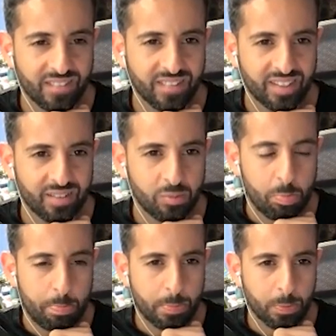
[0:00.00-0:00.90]

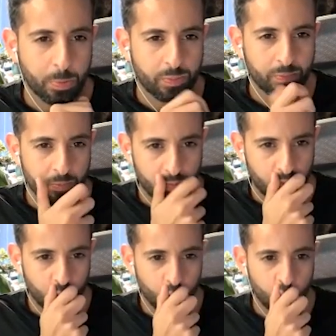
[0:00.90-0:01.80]

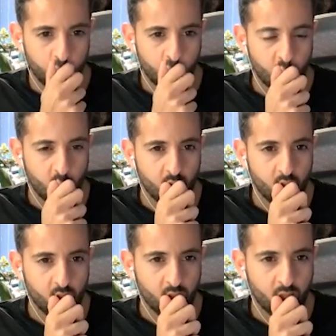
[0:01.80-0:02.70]

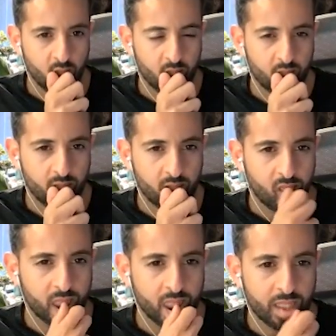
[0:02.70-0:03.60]

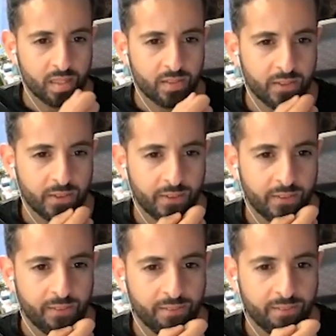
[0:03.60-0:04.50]

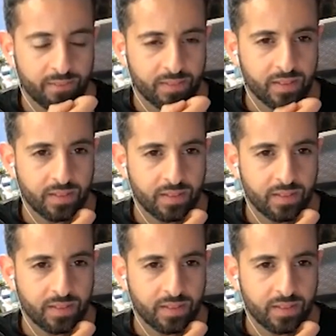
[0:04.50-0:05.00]
This person isn't speaking.